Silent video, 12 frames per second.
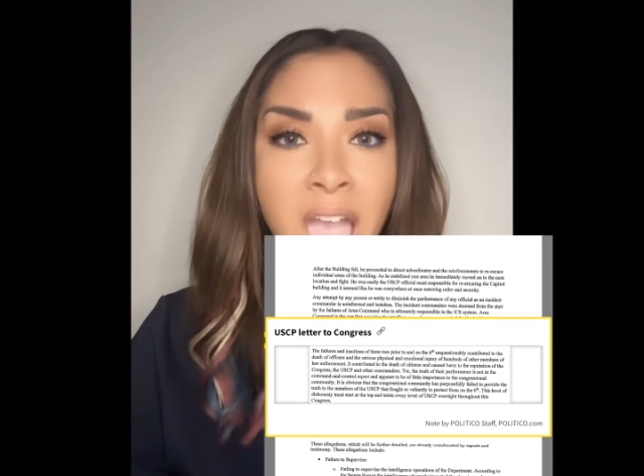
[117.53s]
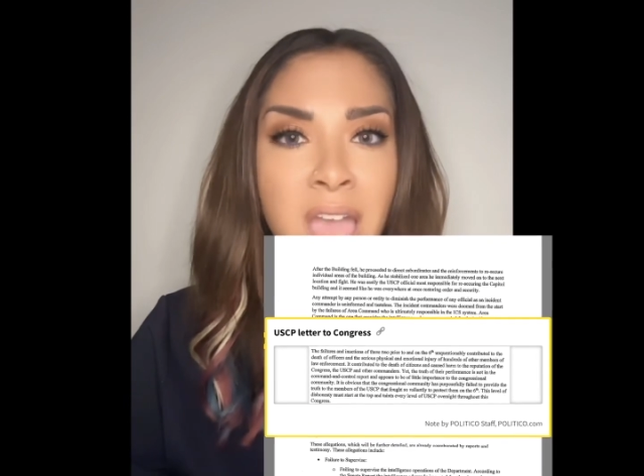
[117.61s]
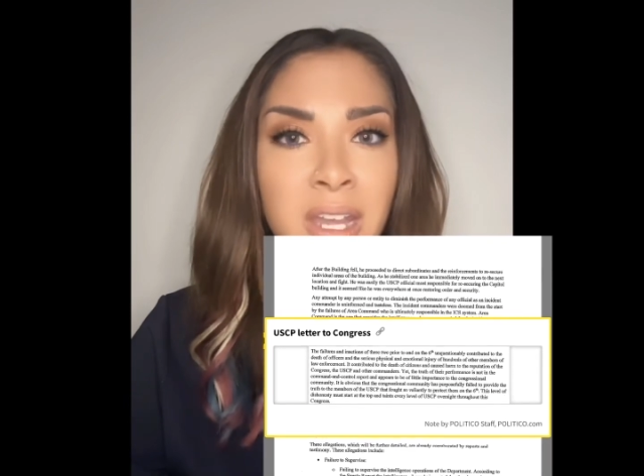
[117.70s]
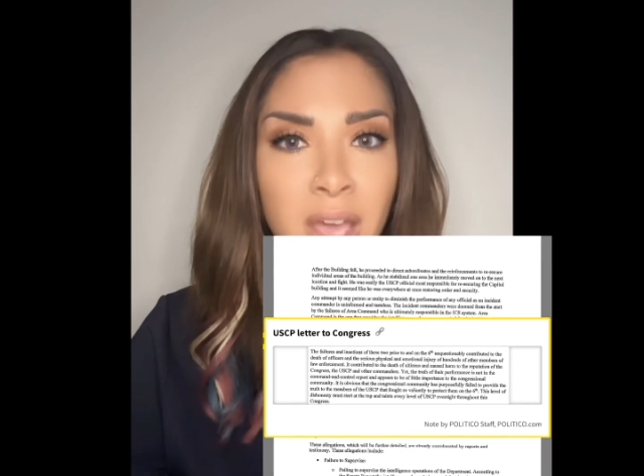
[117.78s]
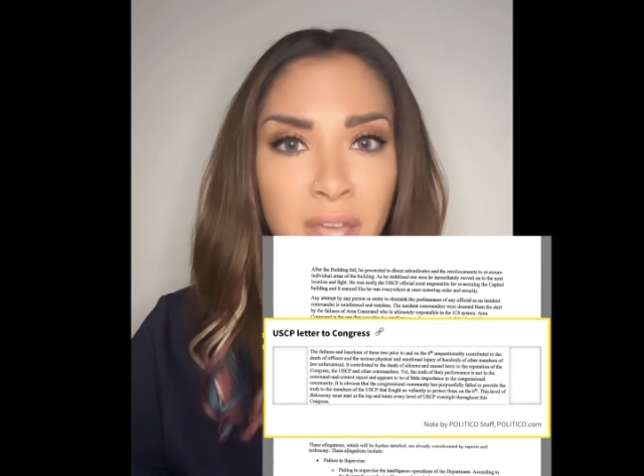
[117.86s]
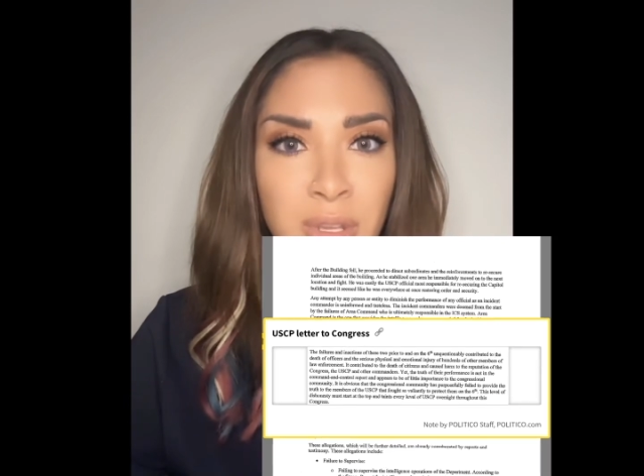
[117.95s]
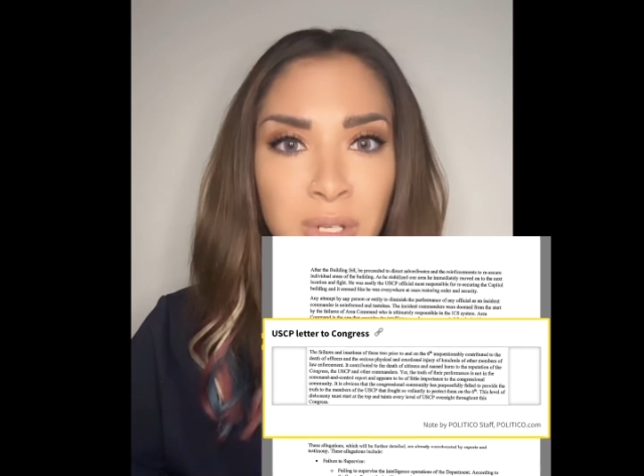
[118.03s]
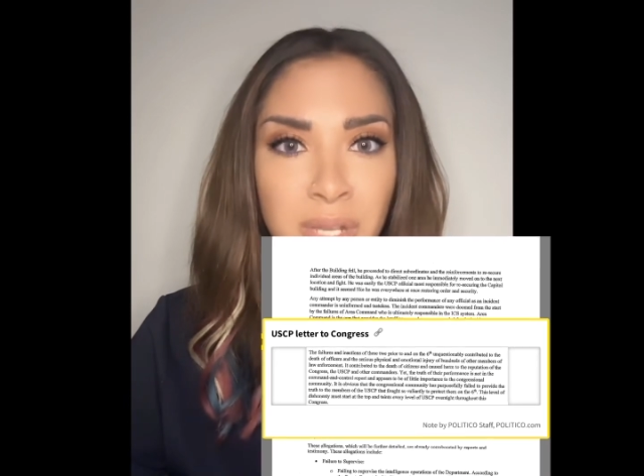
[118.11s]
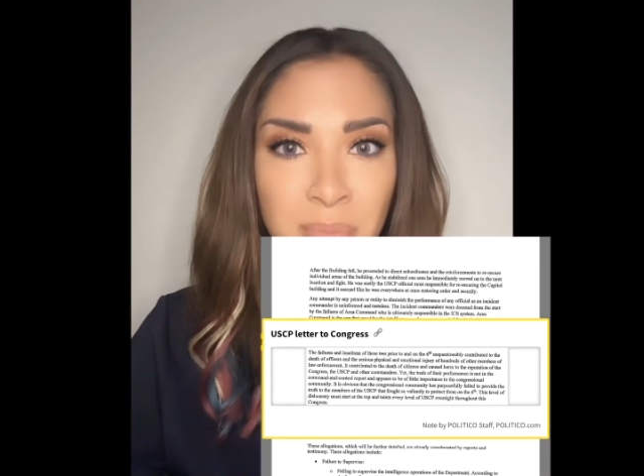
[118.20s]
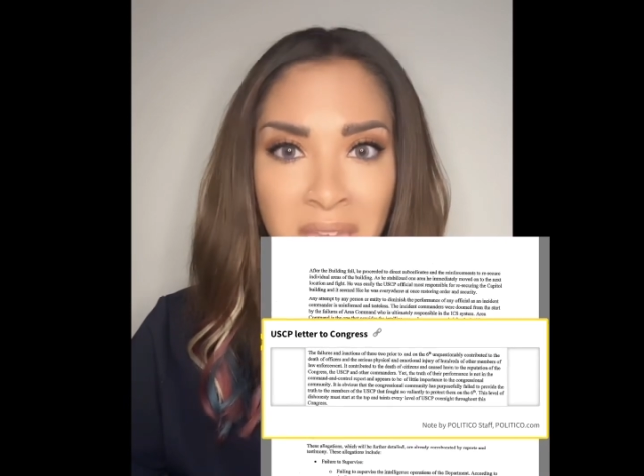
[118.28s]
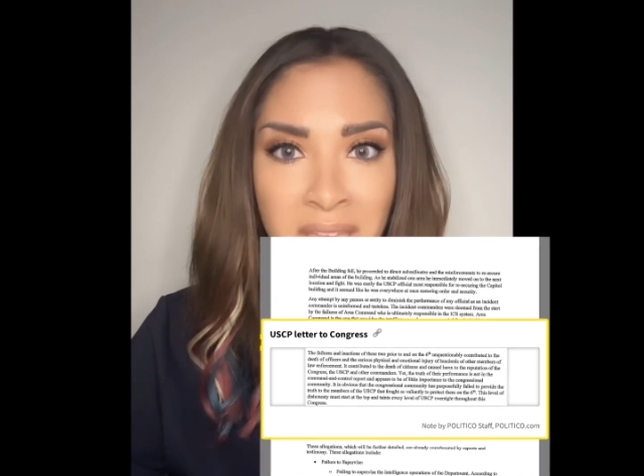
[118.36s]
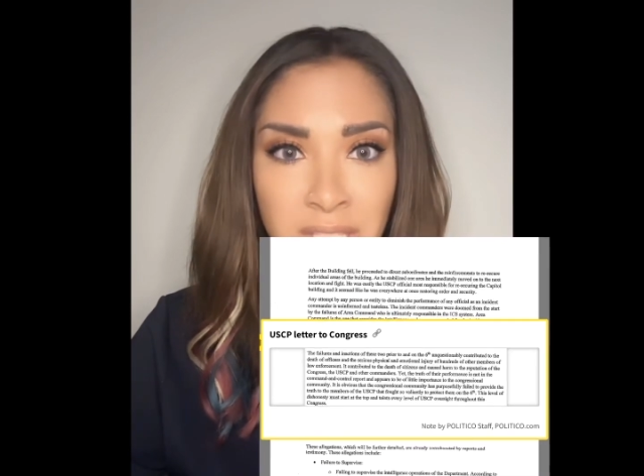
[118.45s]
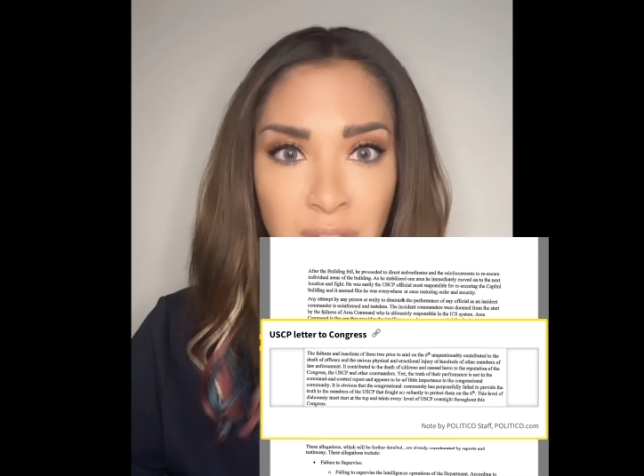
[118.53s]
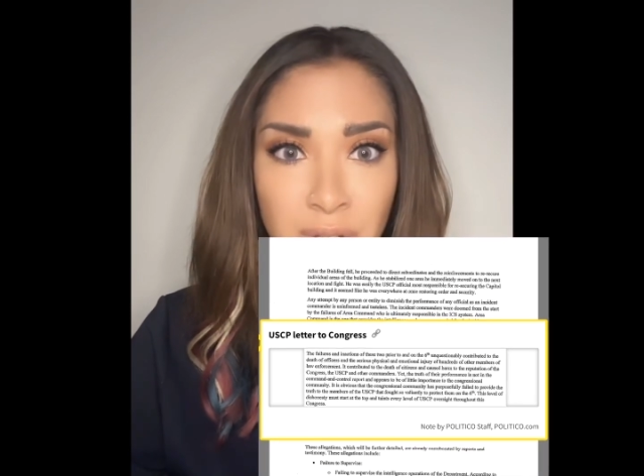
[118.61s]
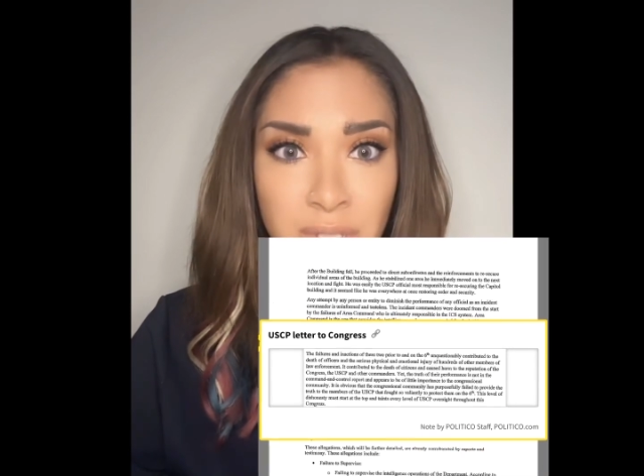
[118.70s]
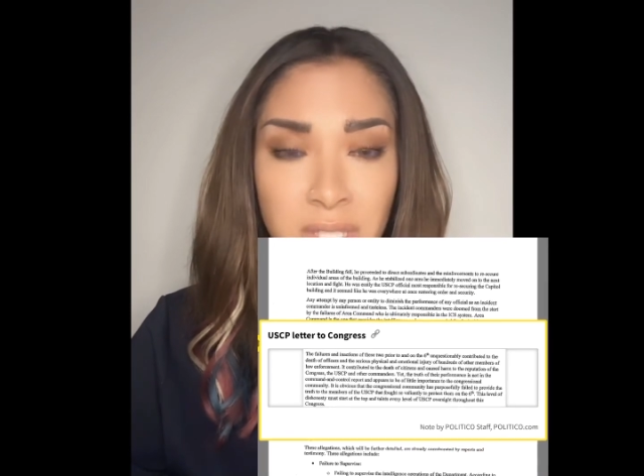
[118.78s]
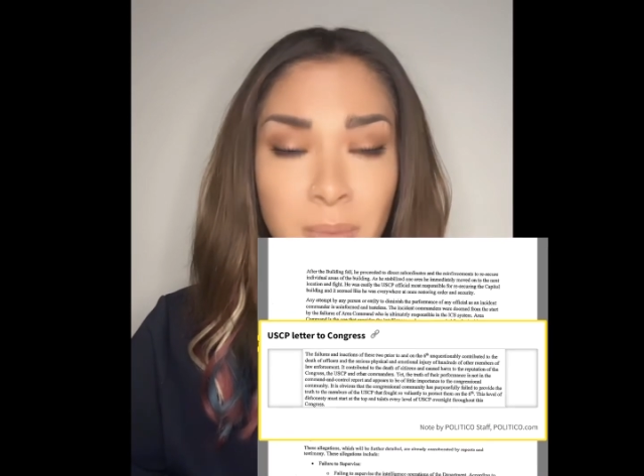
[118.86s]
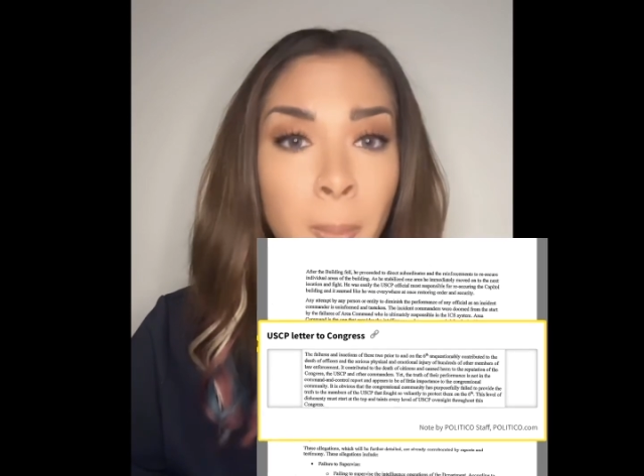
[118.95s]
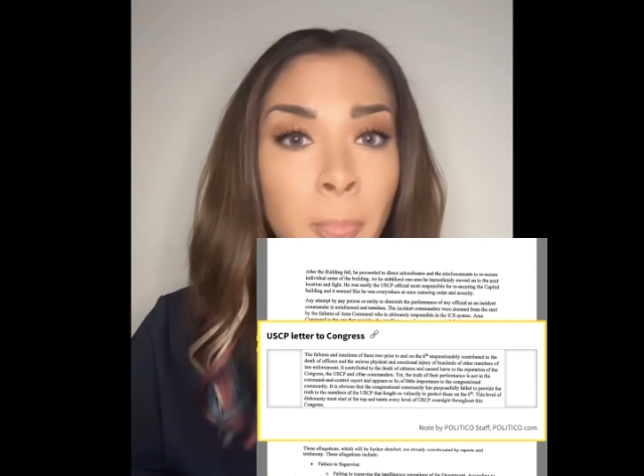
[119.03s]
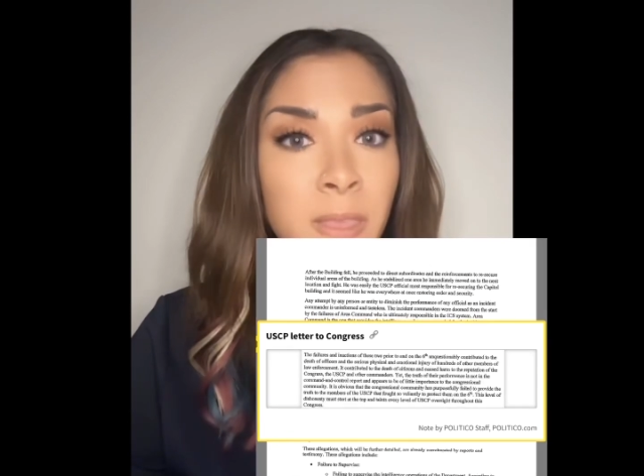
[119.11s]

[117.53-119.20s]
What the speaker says: and other commanders.